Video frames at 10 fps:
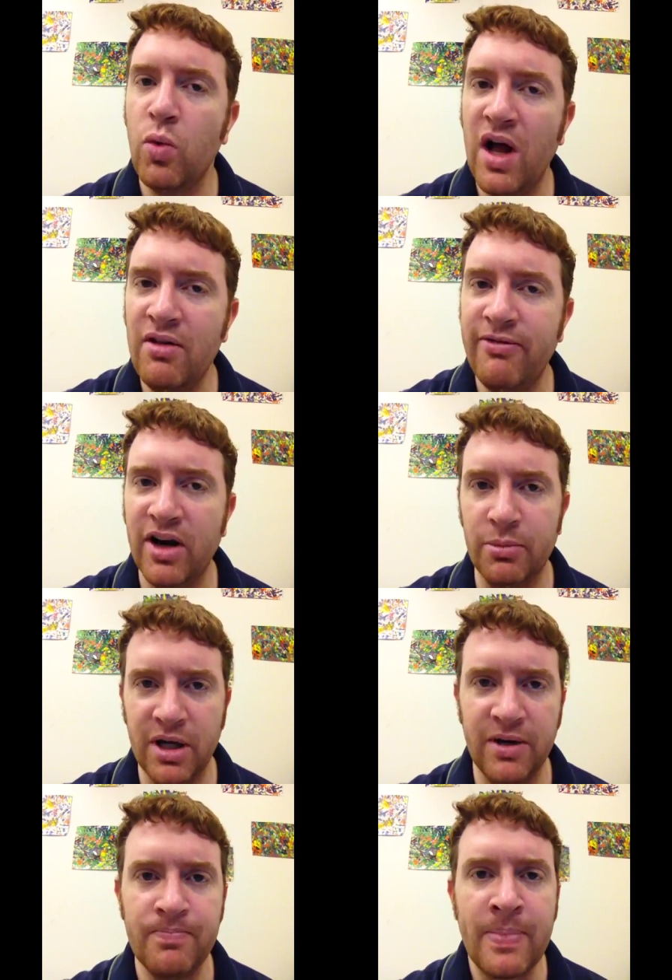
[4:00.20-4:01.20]
welfare
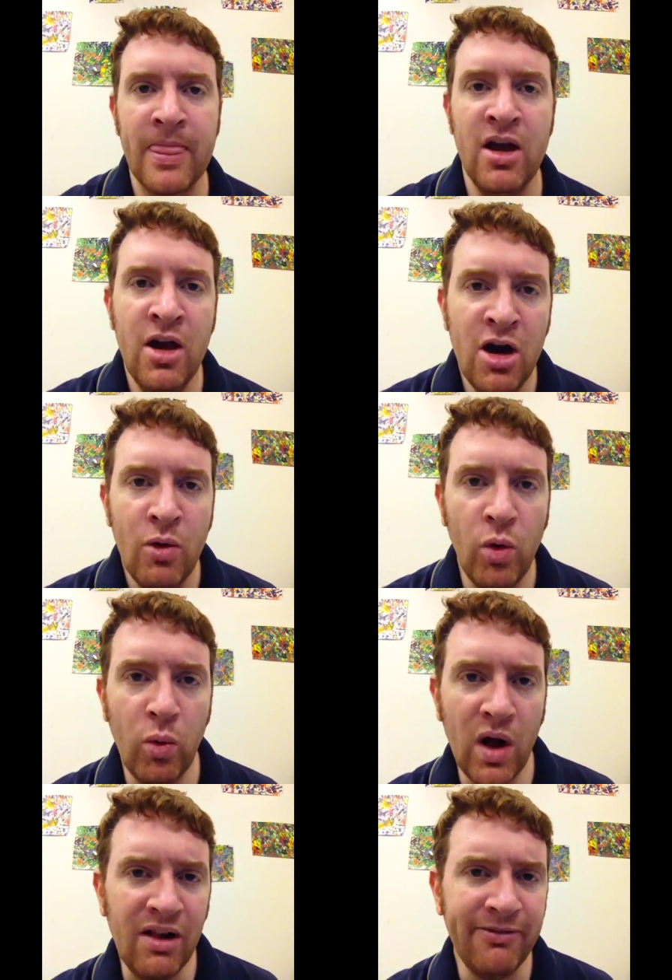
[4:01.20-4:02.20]
mean?
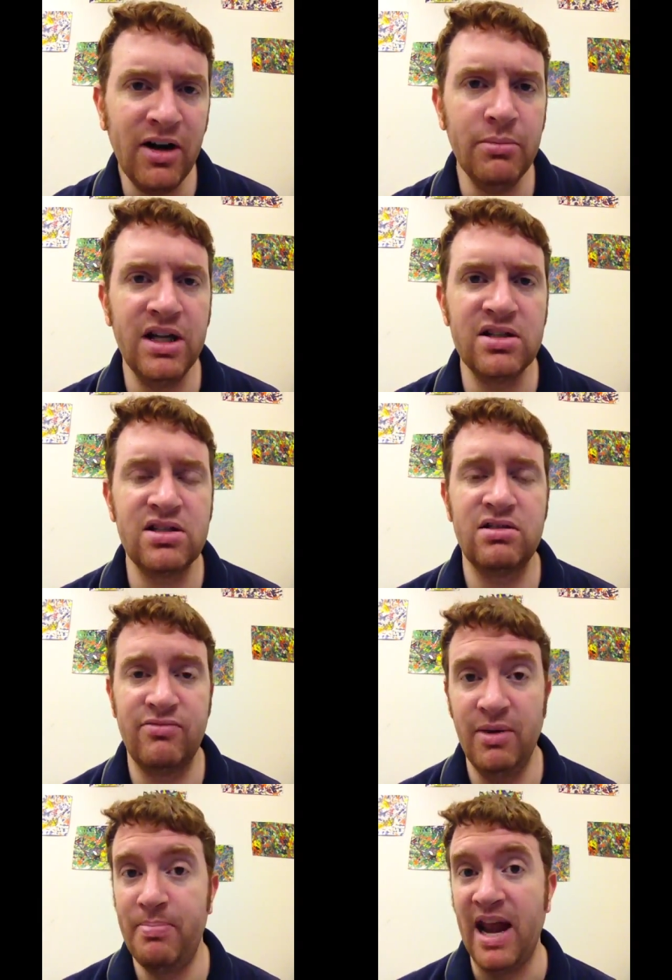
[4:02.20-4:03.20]
Well, welfare means
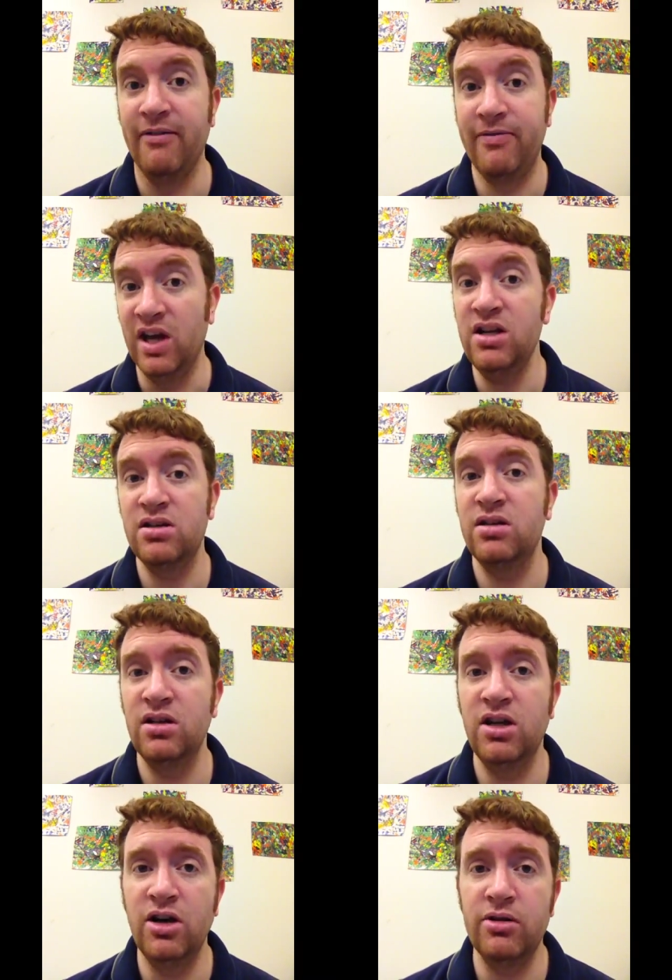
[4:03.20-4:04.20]
the benefit,
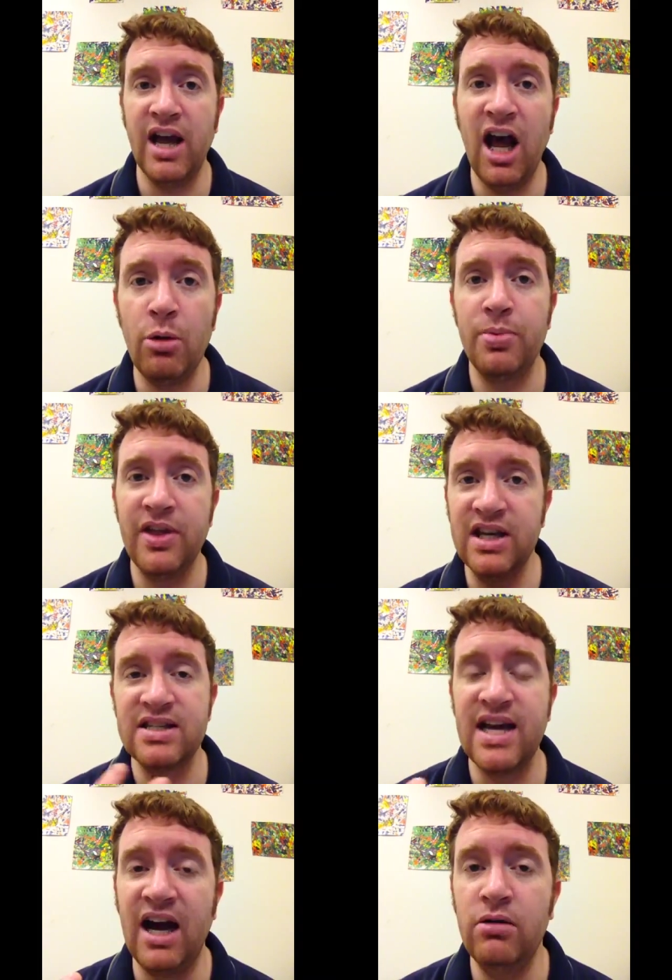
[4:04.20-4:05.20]
to help
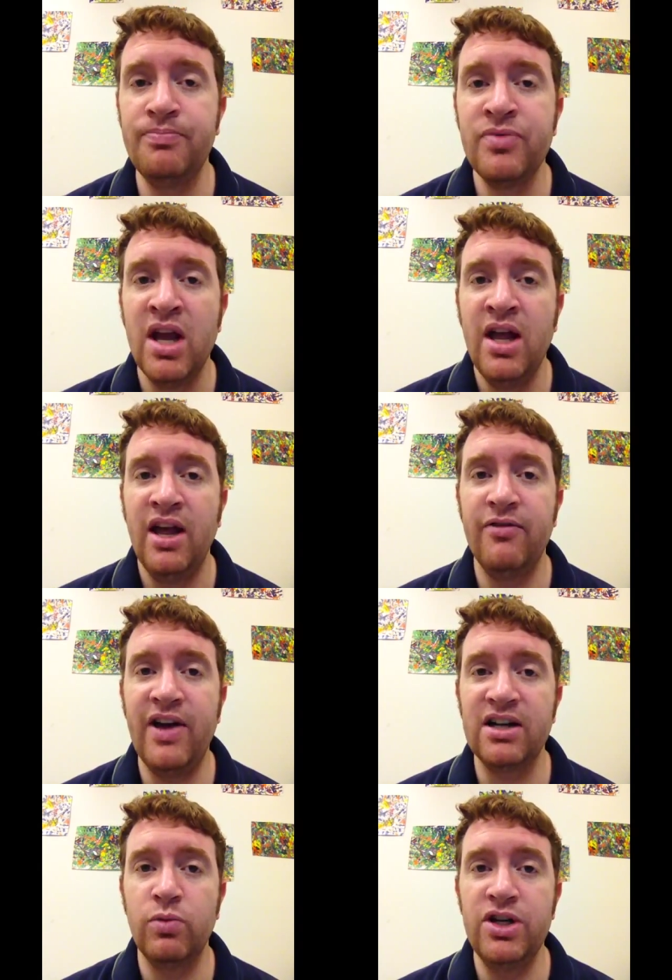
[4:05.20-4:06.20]
things out. In
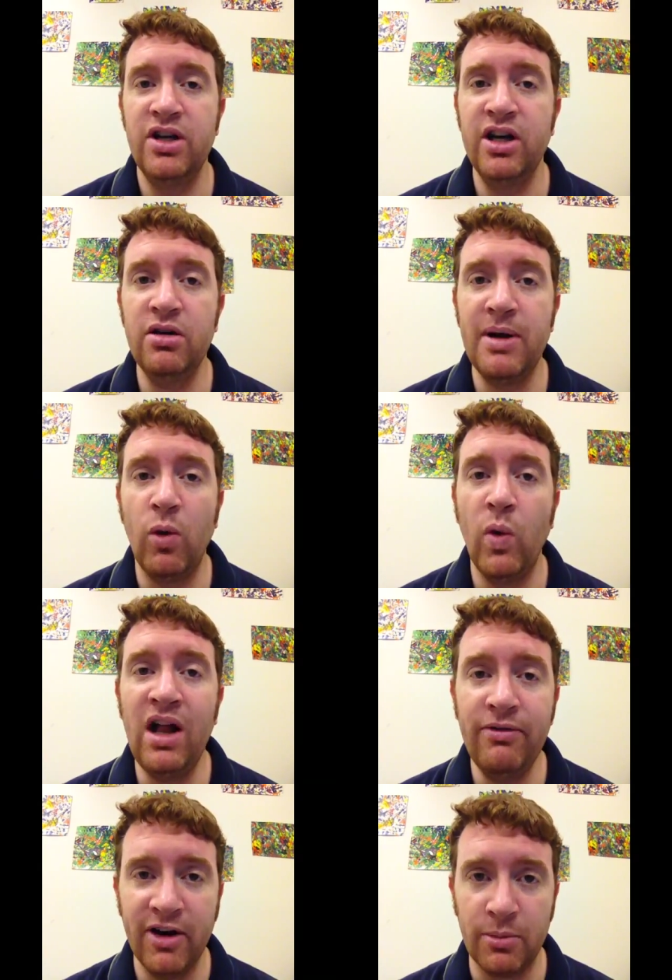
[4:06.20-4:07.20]
fact, when you hear about
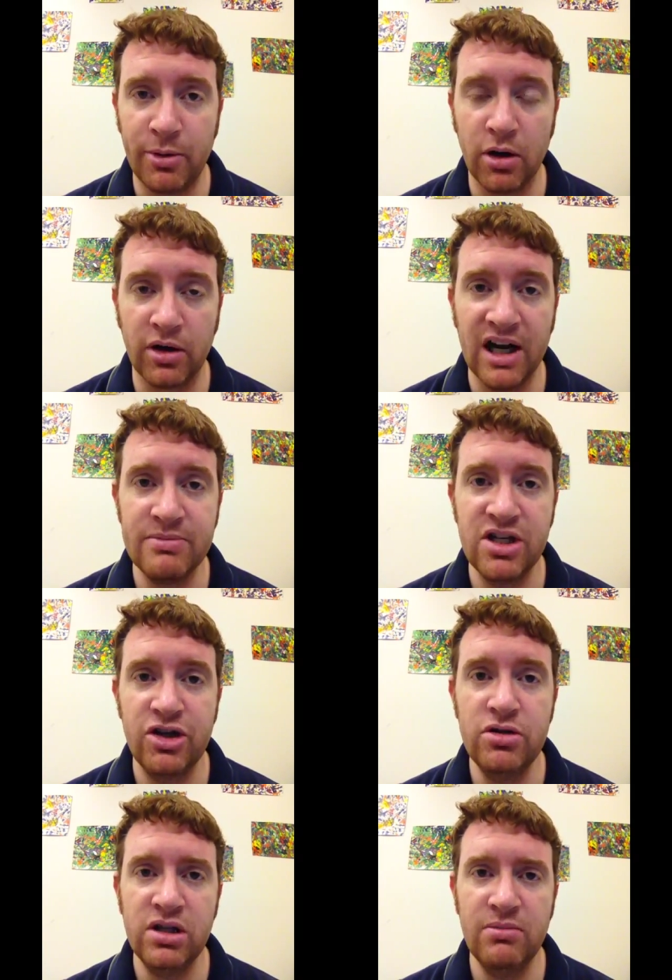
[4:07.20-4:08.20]
welfare programs, it
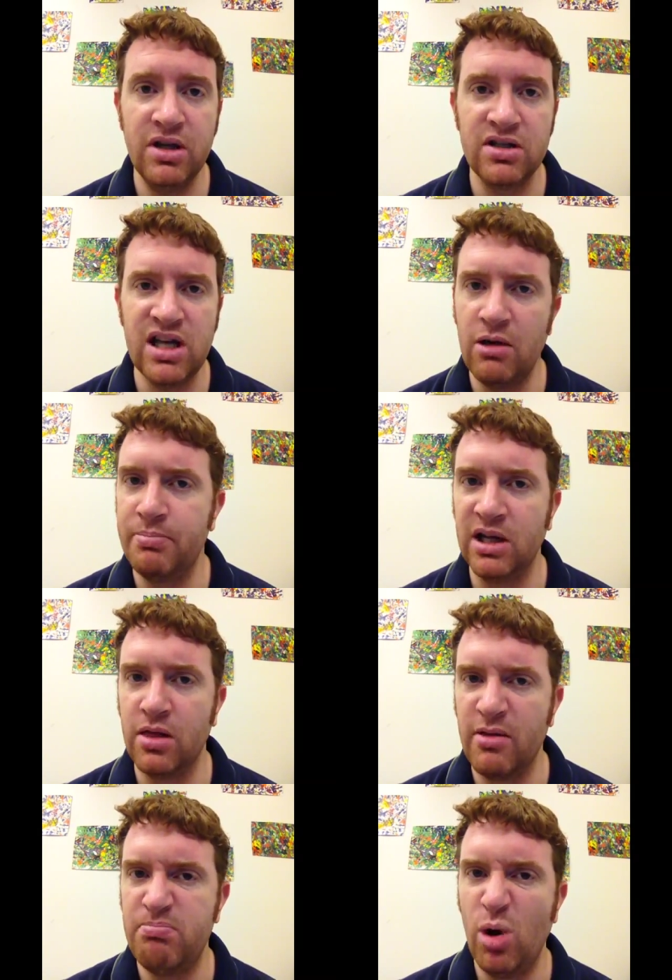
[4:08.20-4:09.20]
usually means
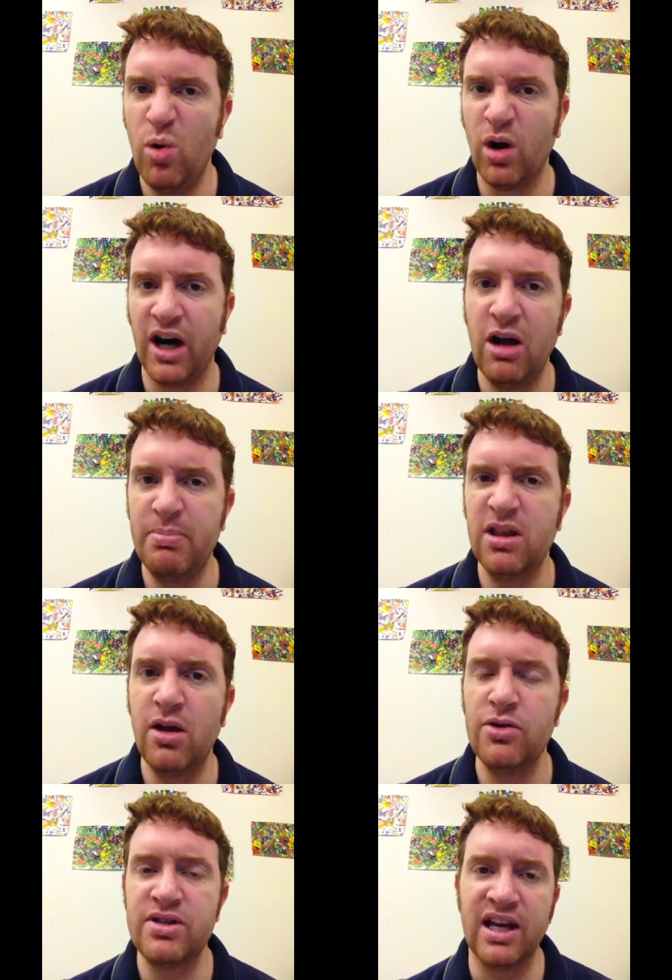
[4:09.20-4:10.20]
helping the poor, helping
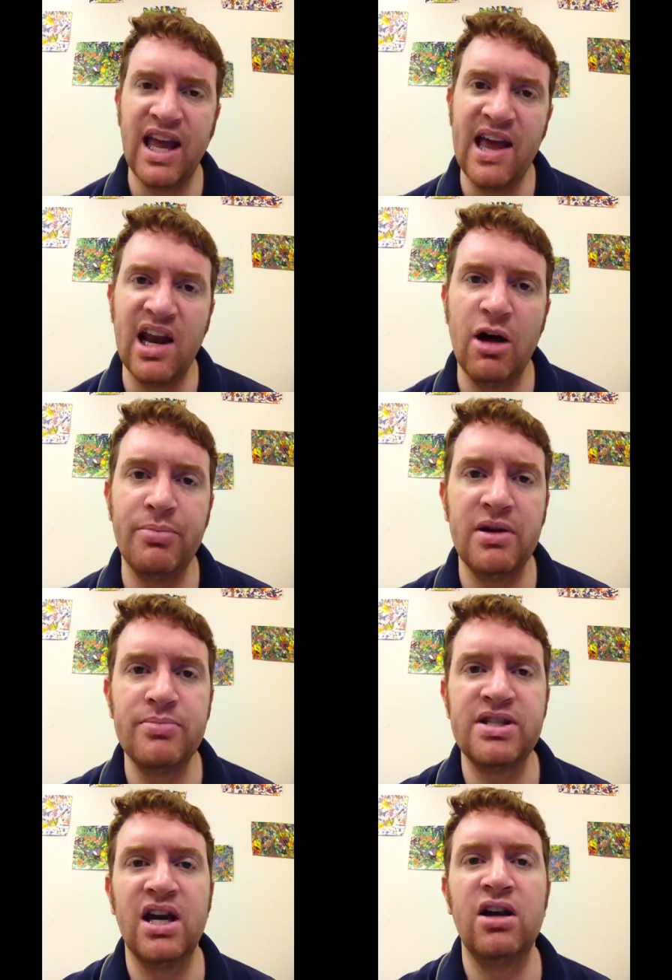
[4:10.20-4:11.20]
those that can't help
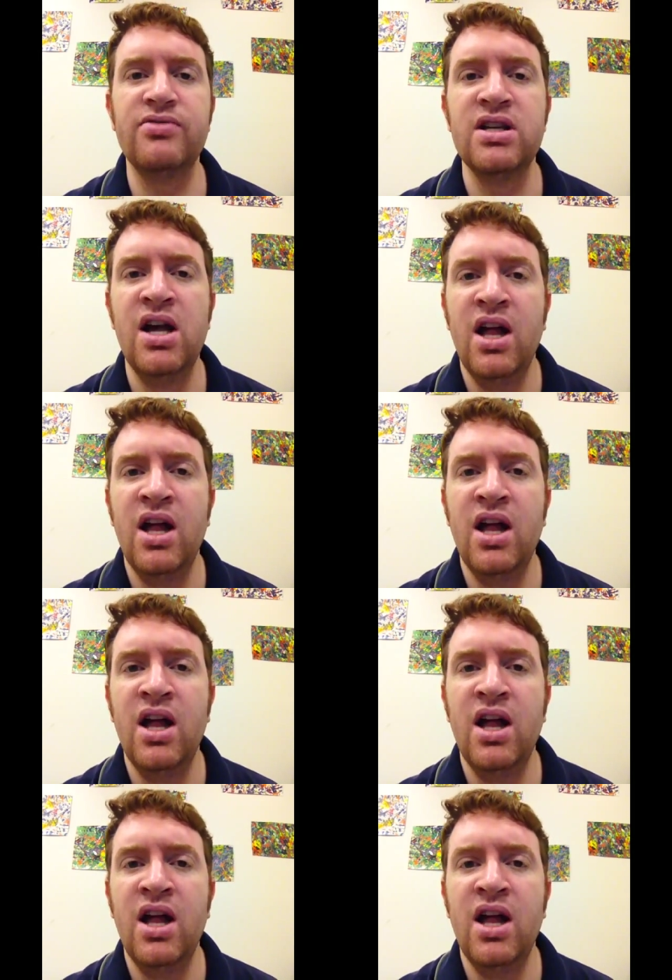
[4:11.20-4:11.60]
themselves,